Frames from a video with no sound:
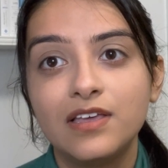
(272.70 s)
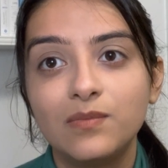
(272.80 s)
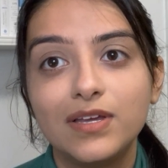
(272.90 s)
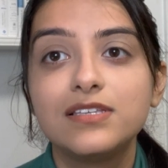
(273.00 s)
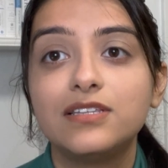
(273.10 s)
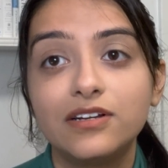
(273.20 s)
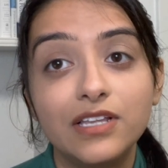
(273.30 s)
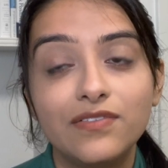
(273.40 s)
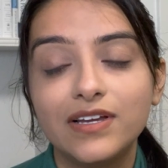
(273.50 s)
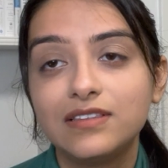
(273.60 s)
because they're
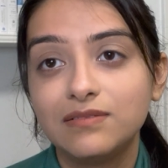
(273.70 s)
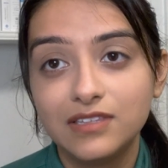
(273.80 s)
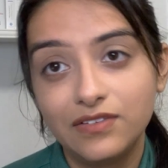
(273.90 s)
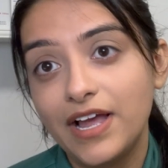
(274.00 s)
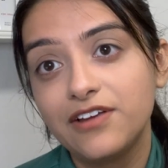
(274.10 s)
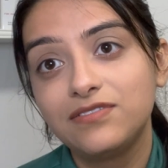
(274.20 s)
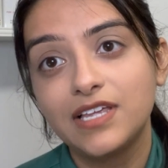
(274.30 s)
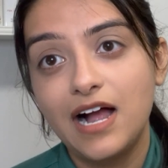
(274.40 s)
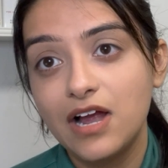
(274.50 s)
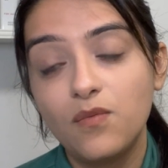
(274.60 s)
living the life that
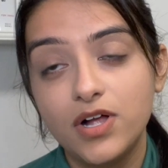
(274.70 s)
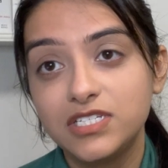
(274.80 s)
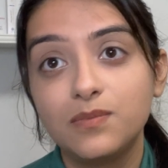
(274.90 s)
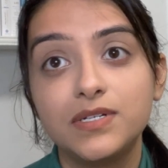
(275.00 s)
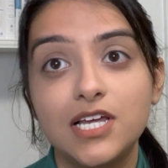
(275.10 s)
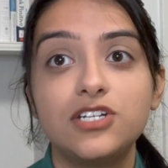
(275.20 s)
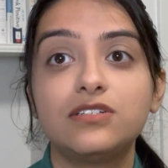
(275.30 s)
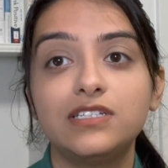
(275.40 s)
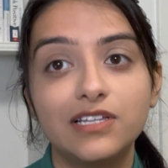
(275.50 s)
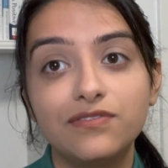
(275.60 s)
I want to
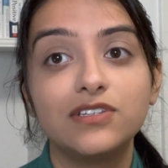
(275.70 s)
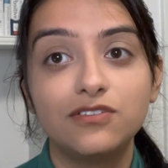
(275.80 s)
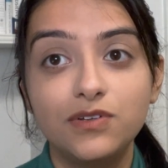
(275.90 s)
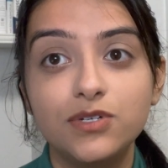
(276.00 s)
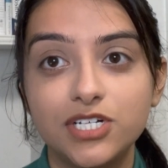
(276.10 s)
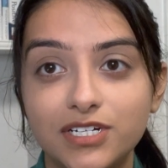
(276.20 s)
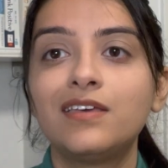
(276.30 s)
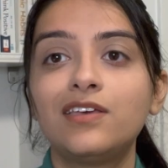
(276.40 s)
potentially live in the future.